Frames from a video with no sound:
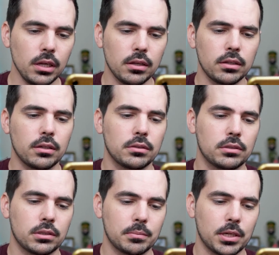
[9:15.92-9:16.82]
And
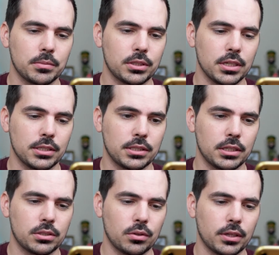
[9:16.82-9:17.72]
sometimes it does
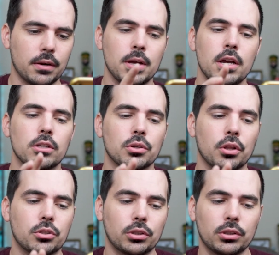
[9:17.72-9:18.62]
this. Hold on. So
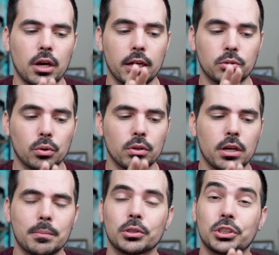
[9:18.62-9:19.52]
the total
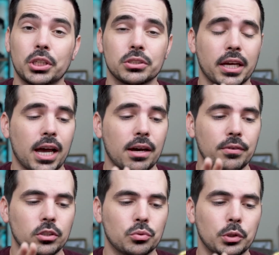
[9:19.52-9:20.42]
number of shares I have
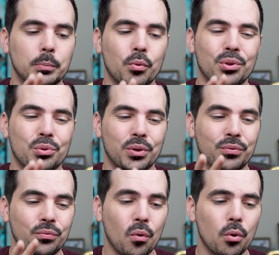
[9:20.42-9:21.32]
is
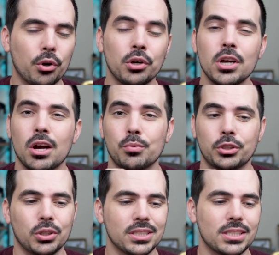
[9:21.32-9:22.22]
3.34,
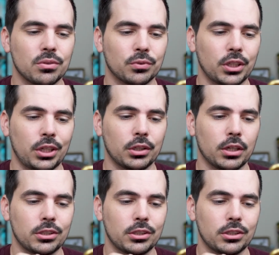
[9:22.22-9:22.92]
which you can see over here.